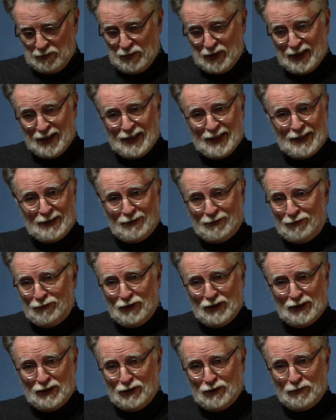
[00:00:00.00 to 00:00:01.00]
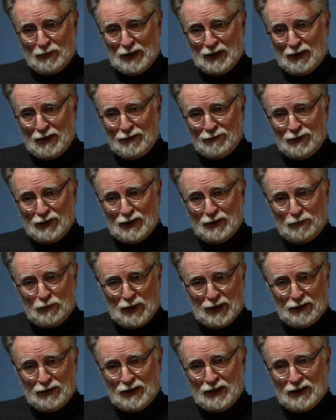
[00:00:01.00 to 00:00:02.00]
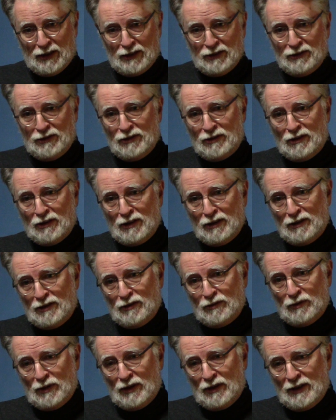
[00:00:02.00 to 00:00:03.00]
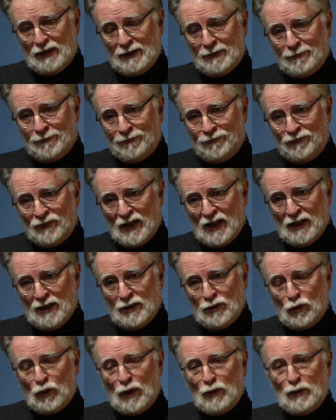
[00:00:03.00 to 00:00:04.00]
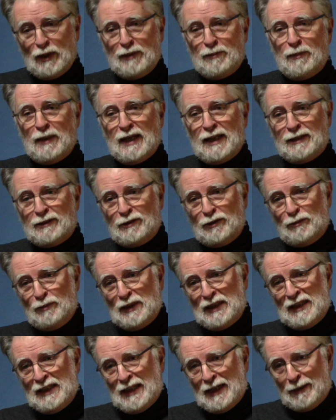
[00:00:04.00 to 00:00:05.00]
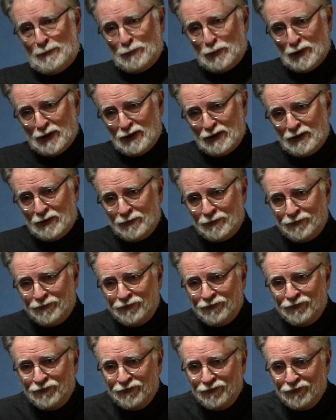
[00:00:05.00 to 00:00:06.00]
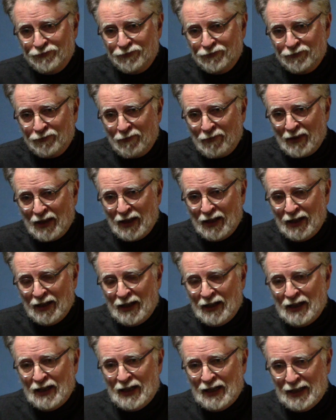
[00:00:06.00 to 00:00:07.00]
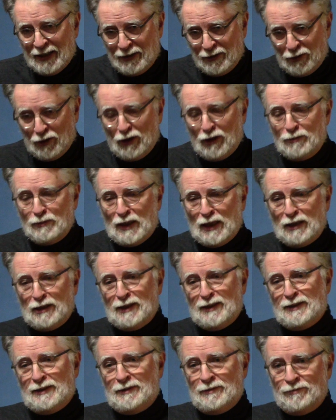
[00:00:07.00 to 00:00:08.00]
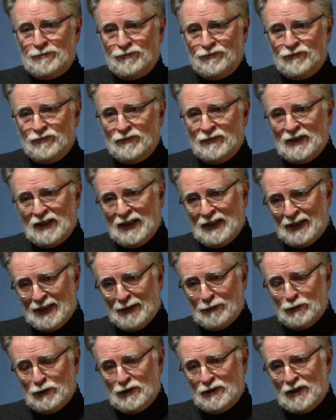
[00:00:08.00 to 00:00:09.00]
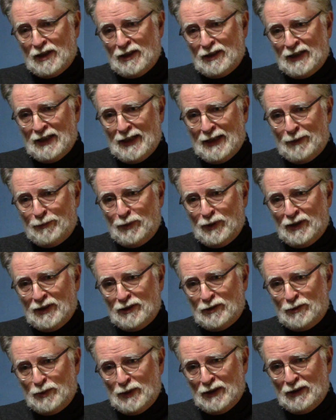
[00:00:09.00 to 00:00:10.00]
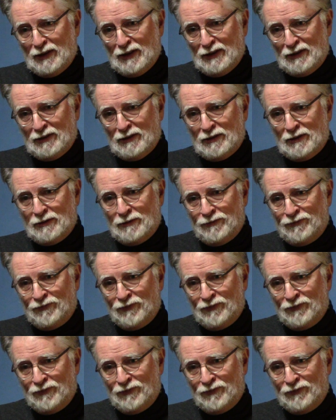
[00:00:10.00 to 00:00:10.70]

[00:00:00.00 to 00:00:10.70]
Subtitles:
But I hadn't finished my novel. I'd barely gotten started with it. So I went back to Minneapolis. I saw Molly, and that was not a happy experience.